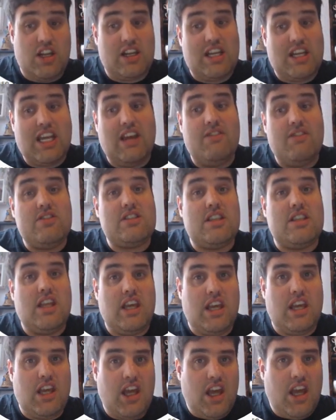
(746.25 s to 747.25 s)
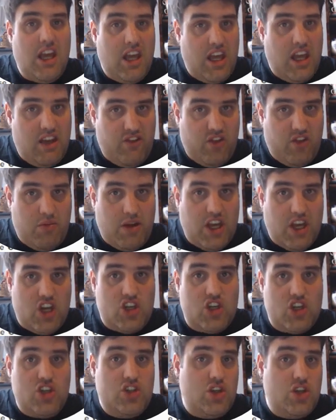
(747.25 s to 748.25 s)
It gives the
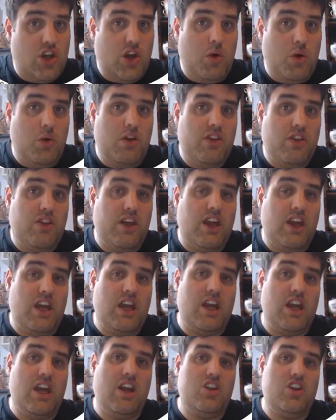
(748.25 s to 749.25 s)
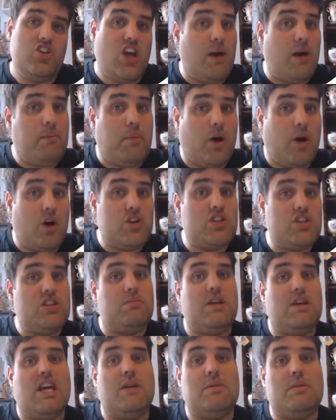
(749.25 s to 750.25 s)
information to the chatbot to
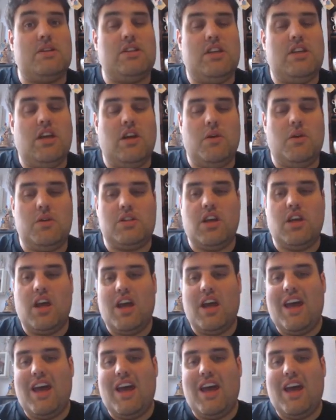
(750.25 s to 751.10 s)
be able to use.